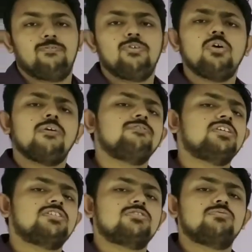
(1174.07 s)
Few of
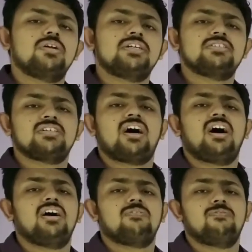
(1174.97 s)
the students
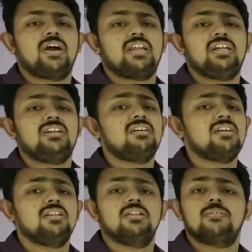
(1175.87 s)
are very
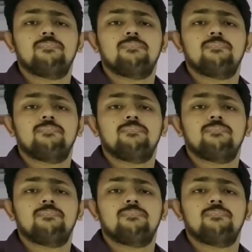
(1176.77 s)
dull.